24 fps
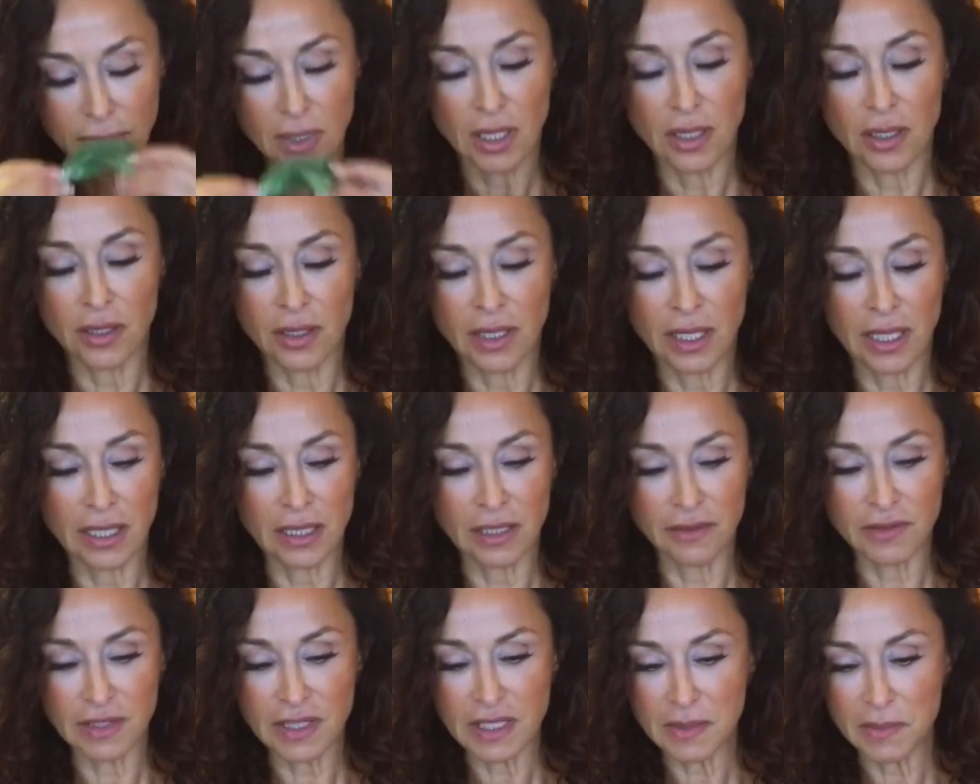Oh, I
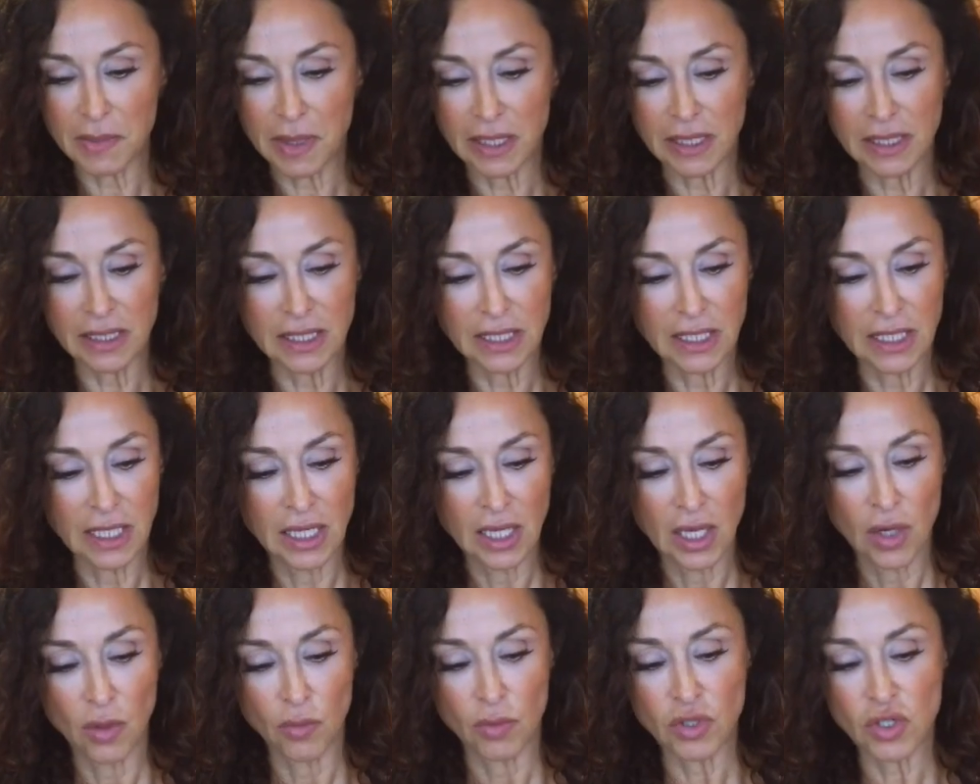love the smell.
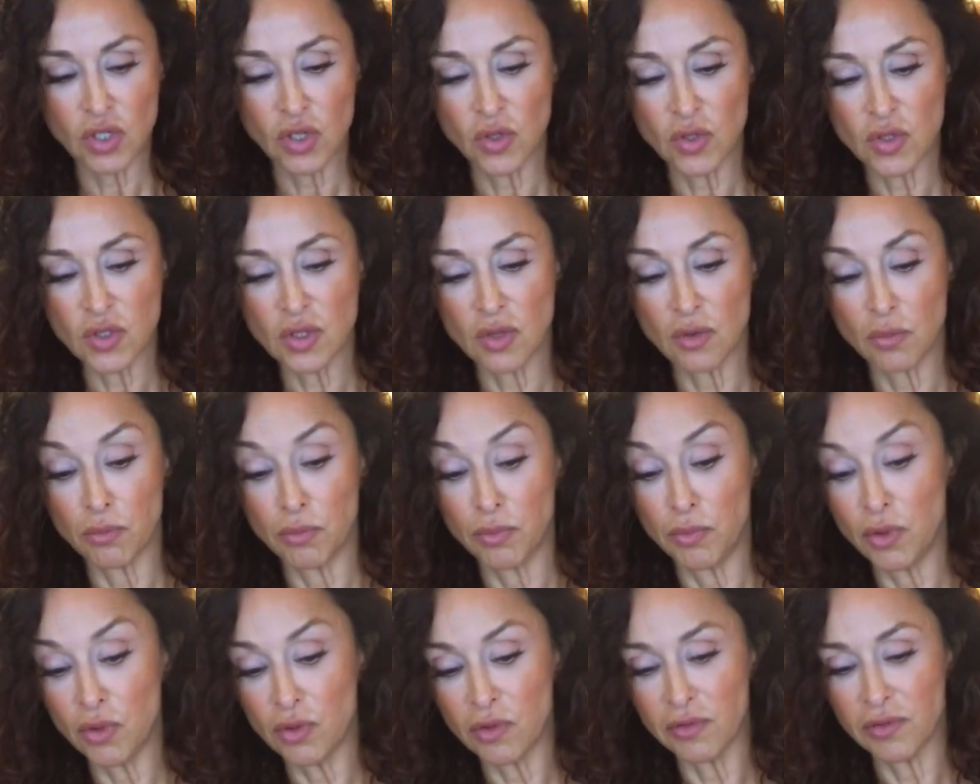Which goes
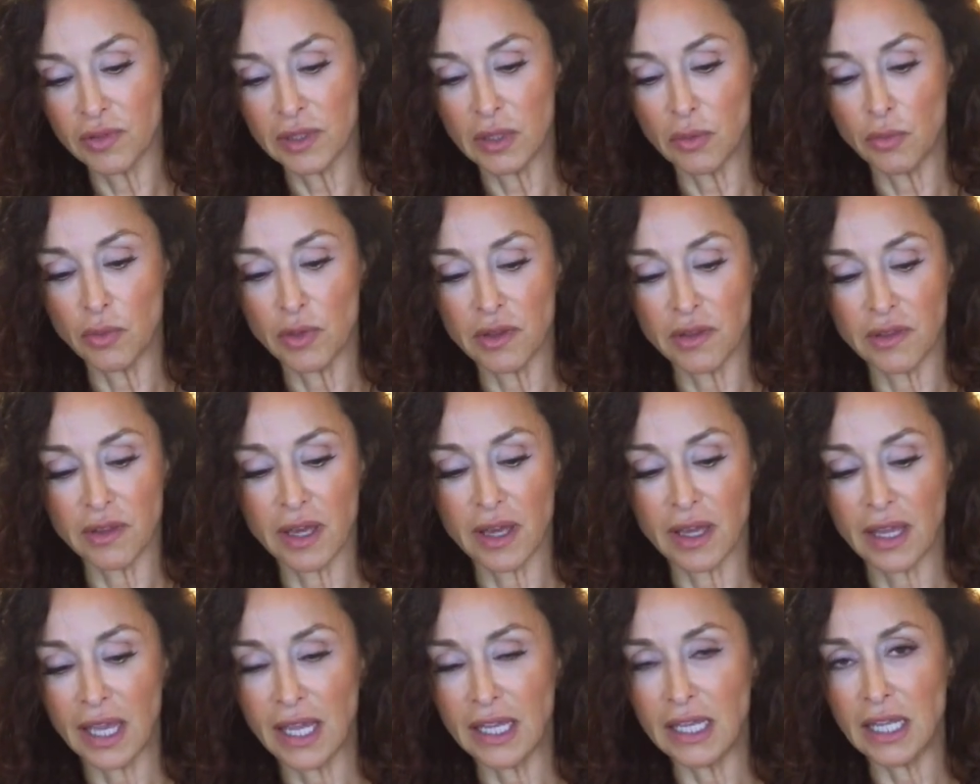beautifully with
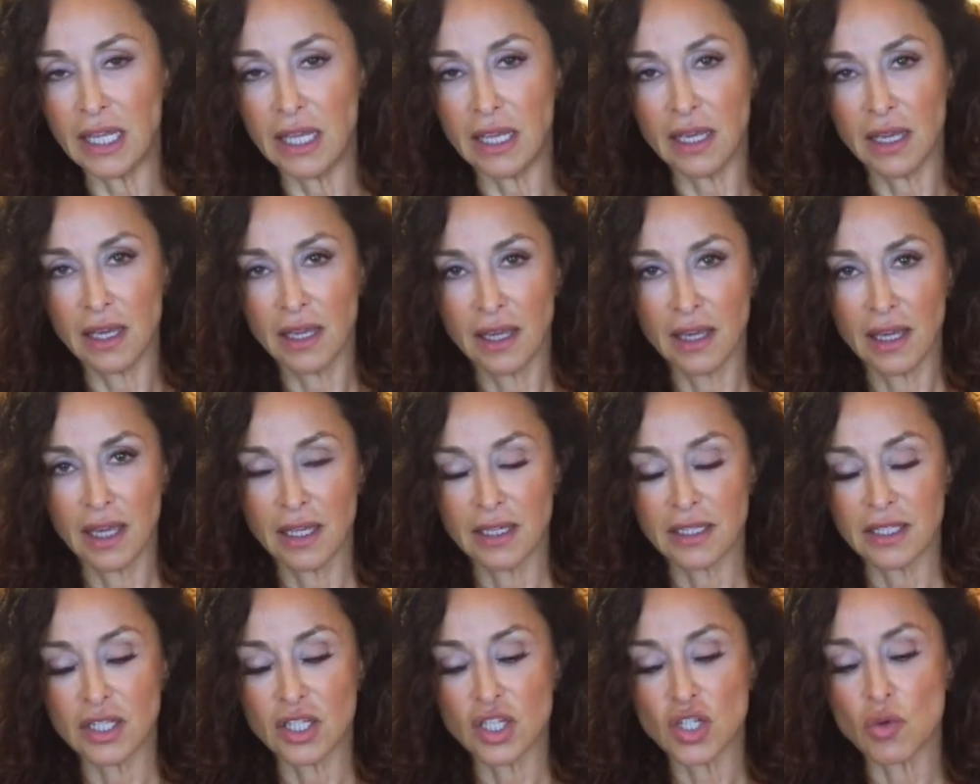any
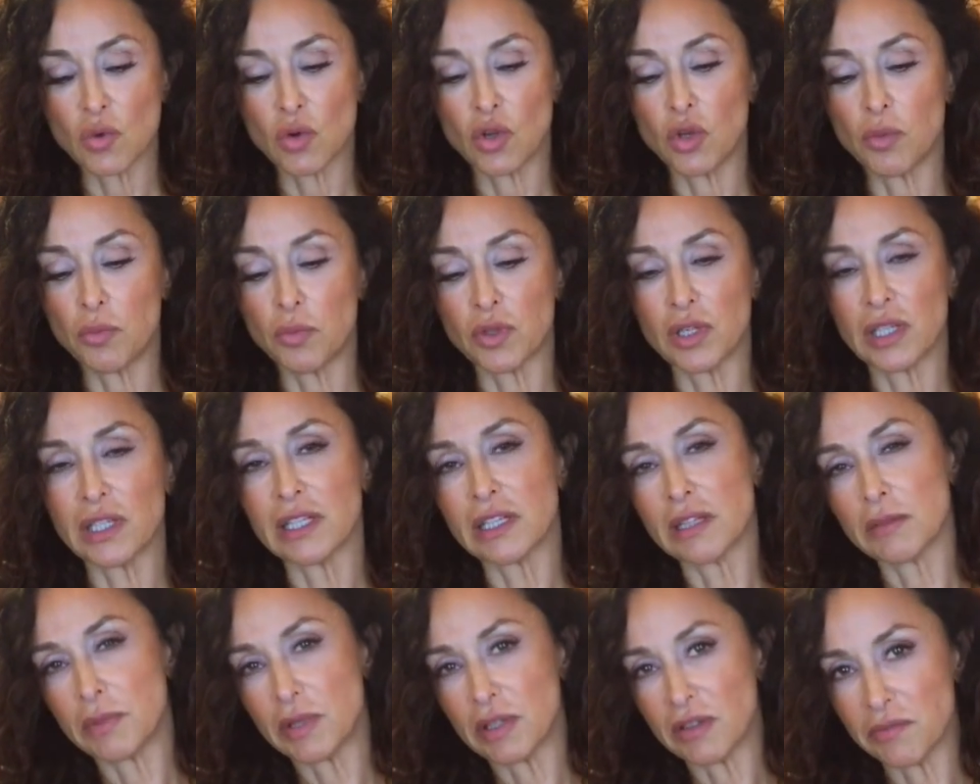dish where you put a
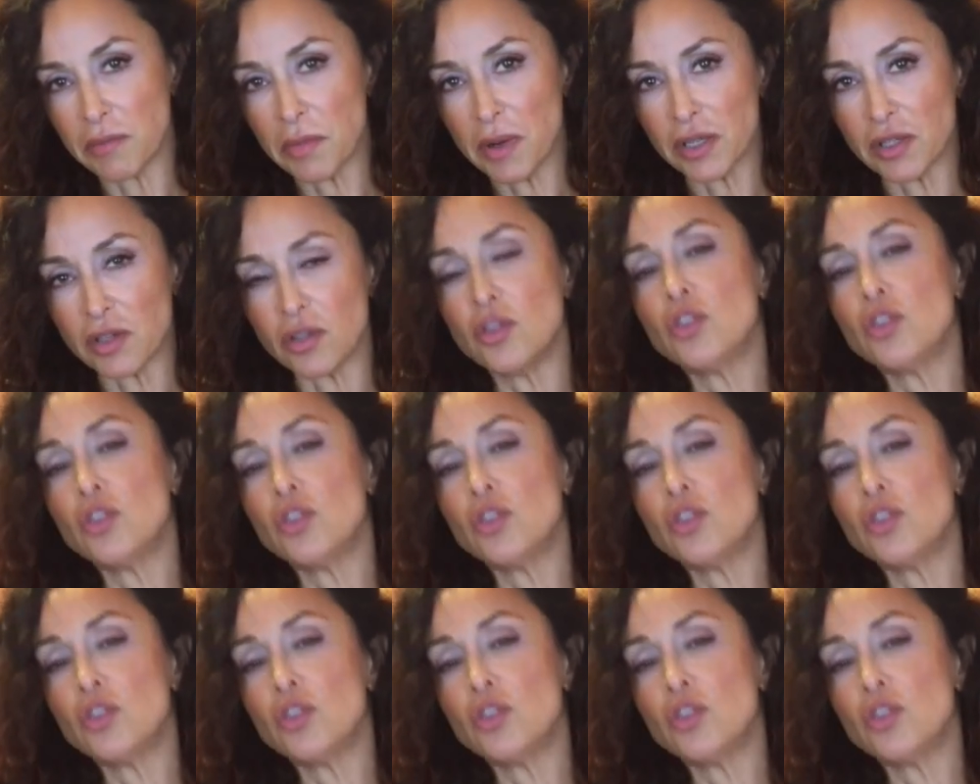little bit of butter.